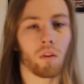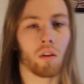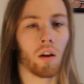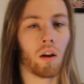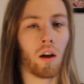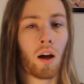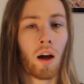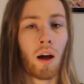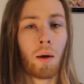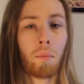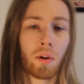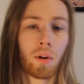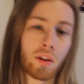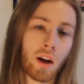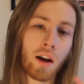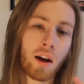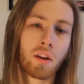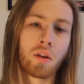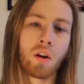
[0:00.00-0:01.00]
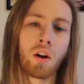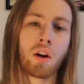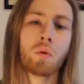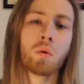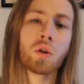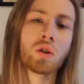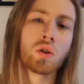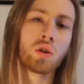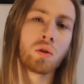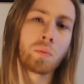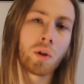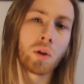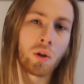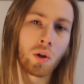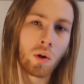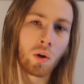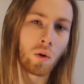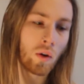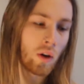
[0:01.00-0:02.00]
But I thought it was super
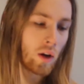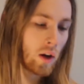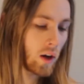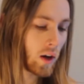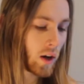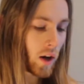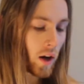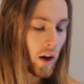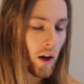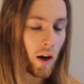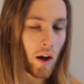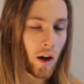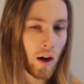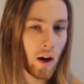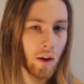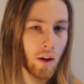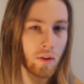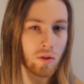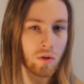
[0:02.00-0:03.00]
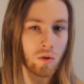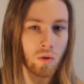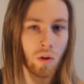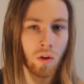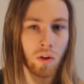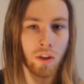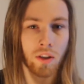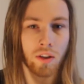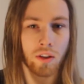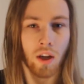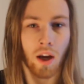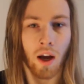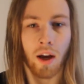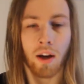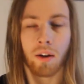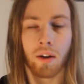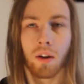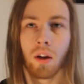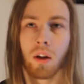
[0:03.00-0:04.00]
cool, the stories.
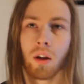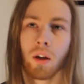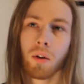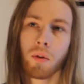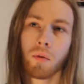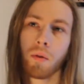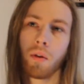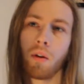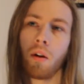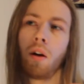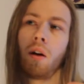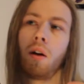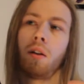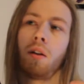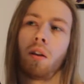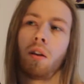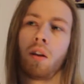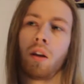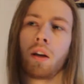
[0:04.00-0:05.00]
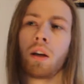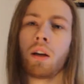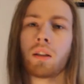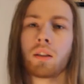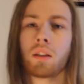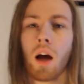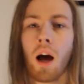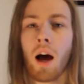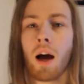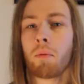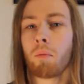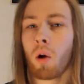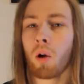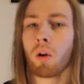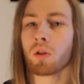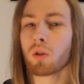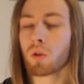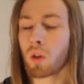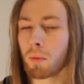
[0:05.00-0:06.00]
And the thing is, I'm
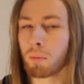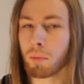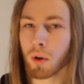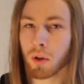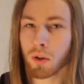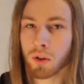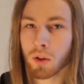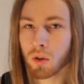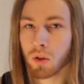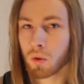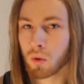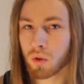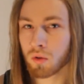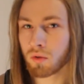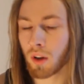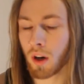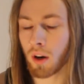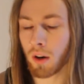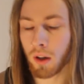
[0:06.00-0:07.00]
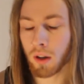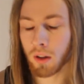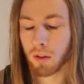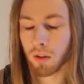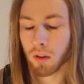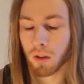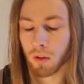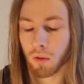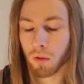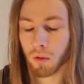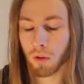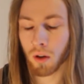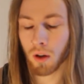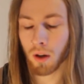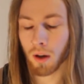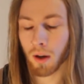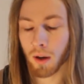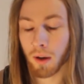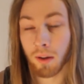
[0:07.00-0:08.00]
also a person who's very
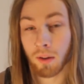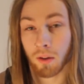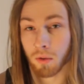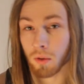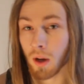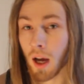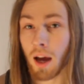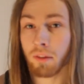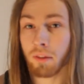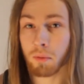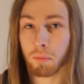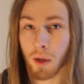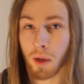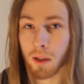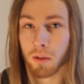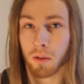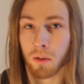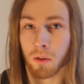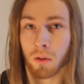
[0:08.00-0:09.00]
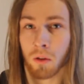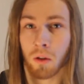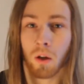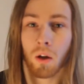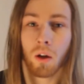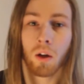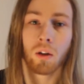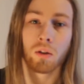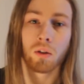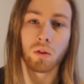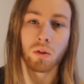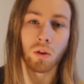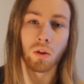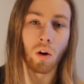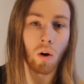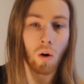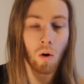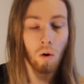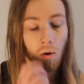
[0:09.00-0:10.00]
into heavy metal.
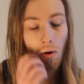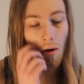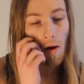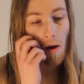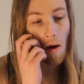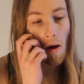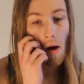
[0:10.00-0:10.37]
So